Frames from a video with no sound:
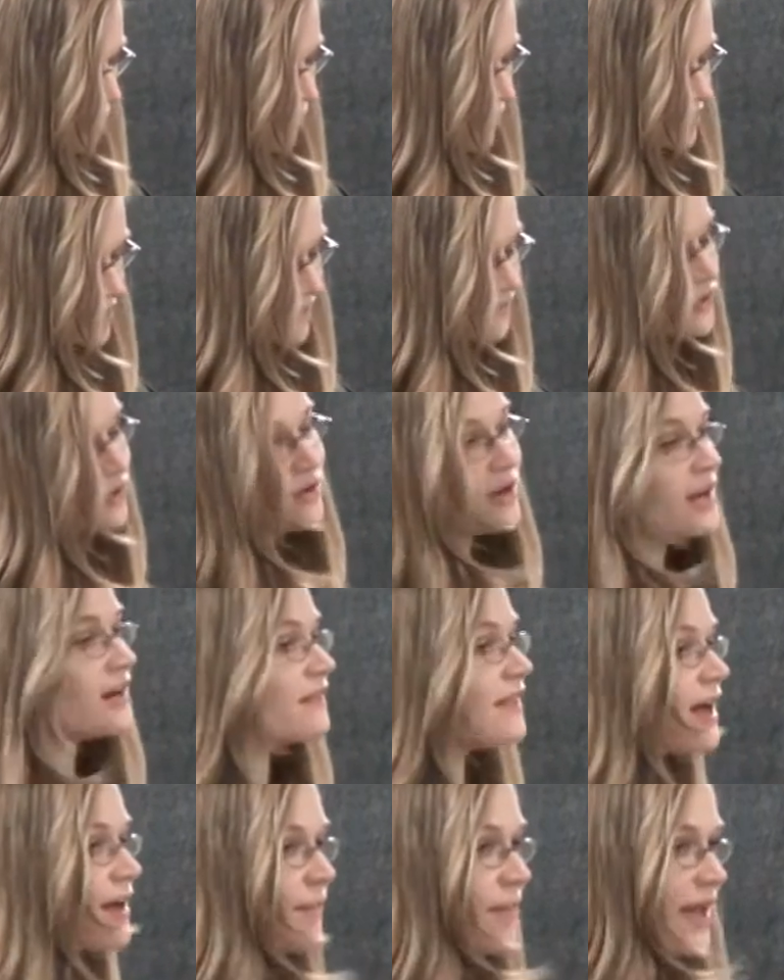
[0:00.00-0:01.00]
Once you've
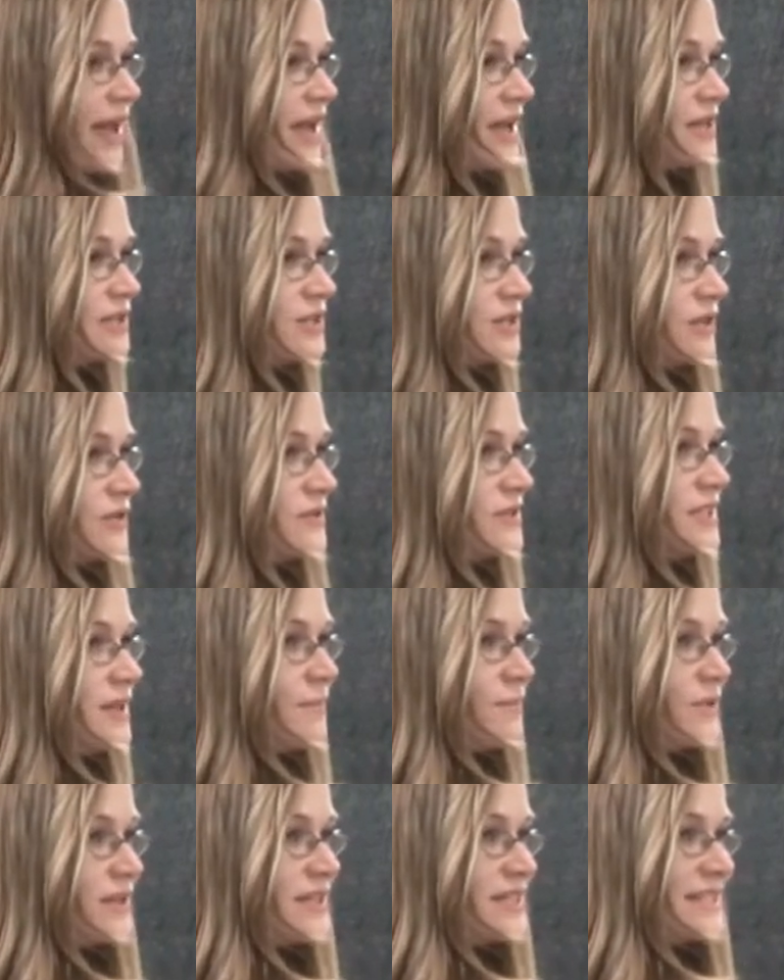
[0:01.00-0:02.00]
created that page, you
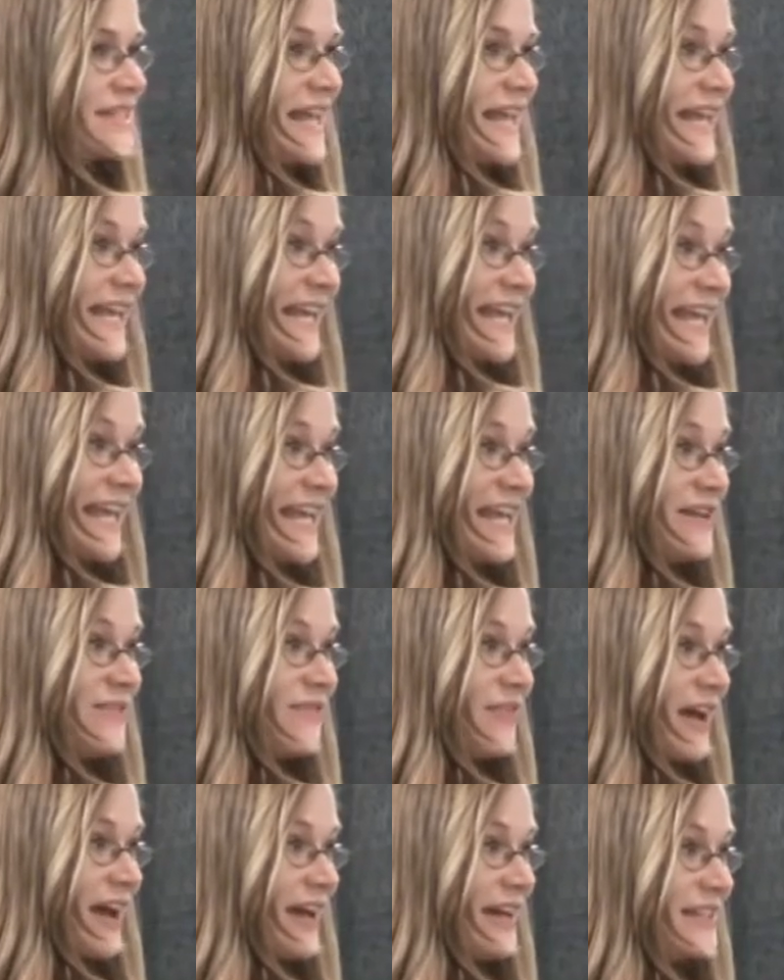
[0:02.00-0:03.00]
simply send
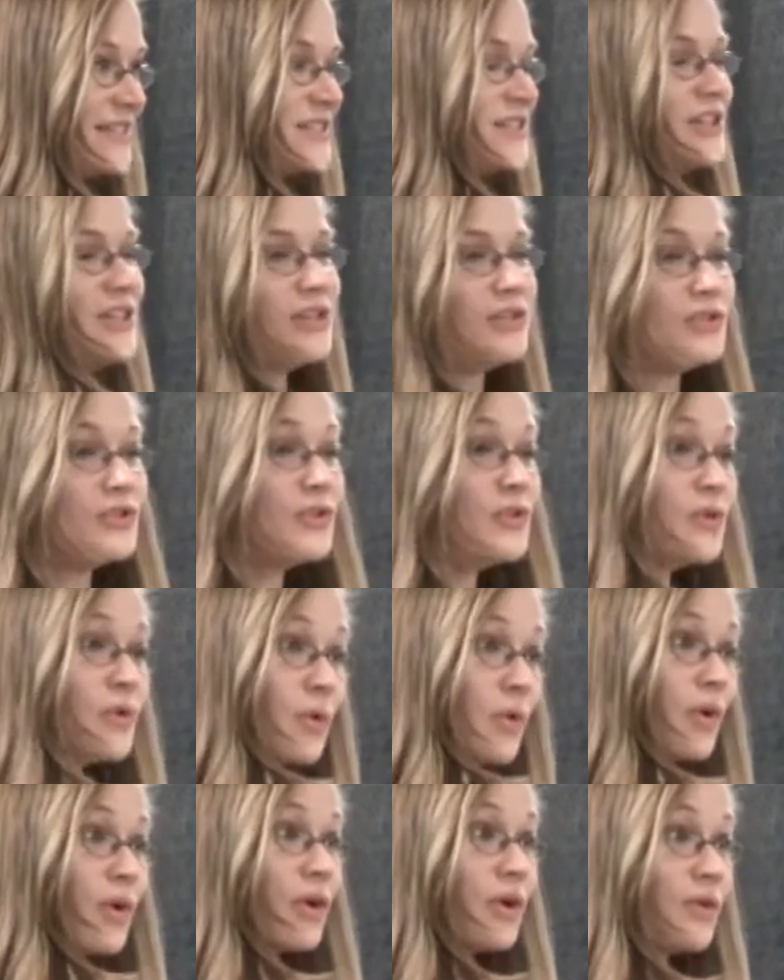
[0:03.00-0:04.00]
invites to
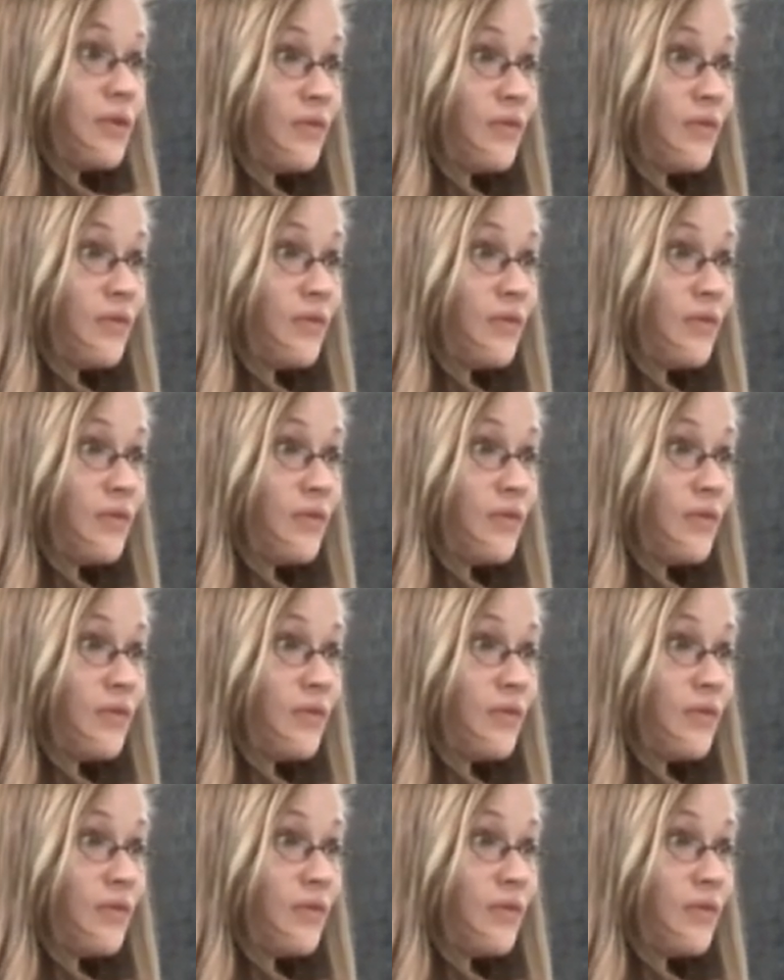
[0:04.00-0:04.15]
your